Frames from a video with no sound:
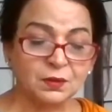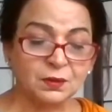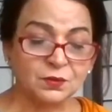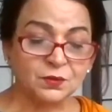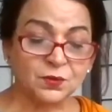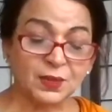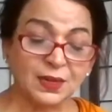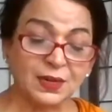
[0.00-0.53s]

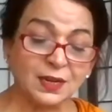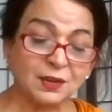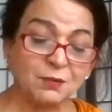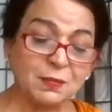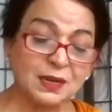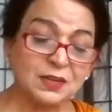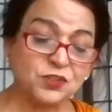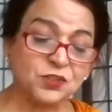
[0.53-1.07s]
So then he
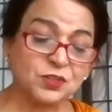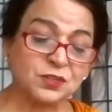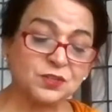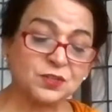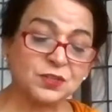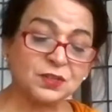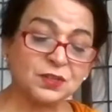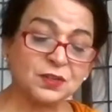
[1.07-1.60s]

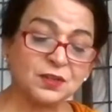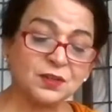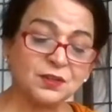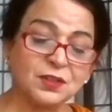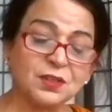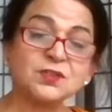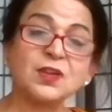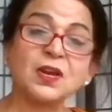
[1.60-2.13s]
mentions
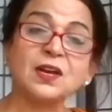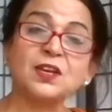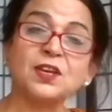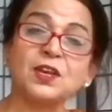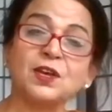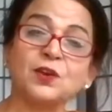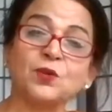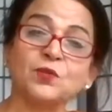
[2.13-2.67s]
the
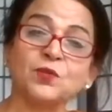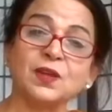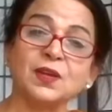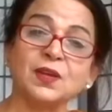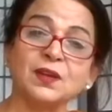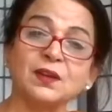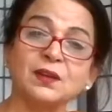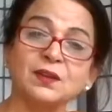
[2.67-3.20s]
Sankhya over
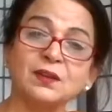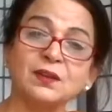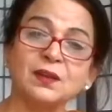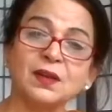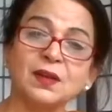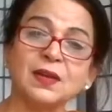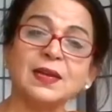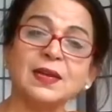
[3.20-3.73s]
here.
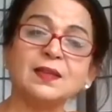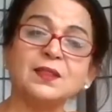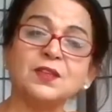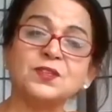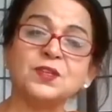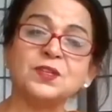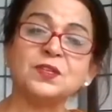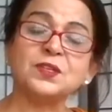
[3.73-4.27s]
Again,
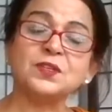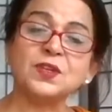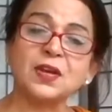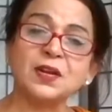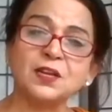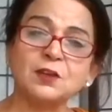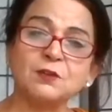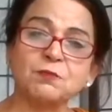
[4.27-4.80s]
this is the
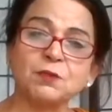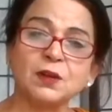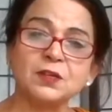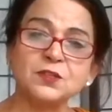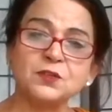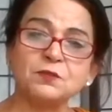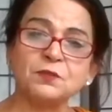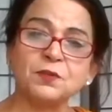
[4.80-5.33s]
Sankhya
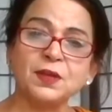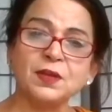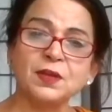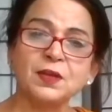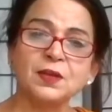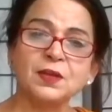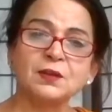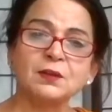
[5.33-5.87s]
philosophy,
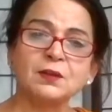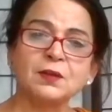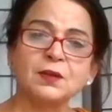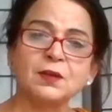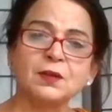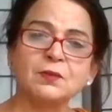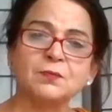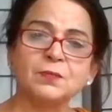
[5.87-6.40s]

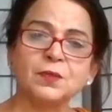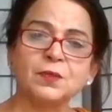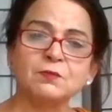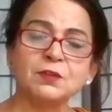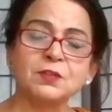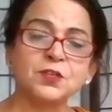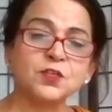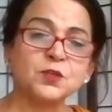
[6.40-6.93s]

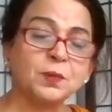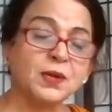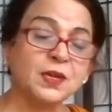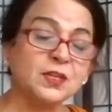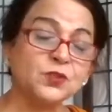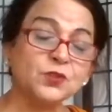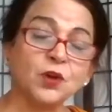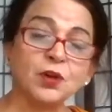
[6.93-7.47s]
which
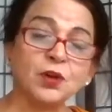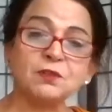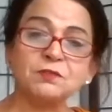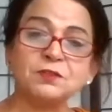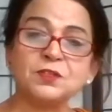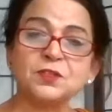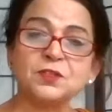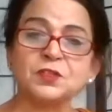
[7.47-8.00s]
explains all
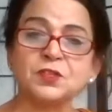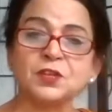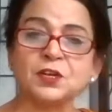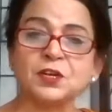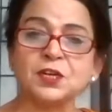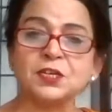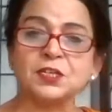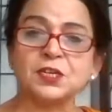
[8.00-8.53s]
of this is
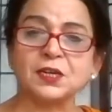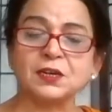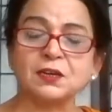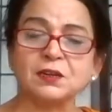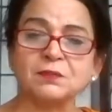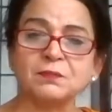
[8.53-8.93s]
in detail.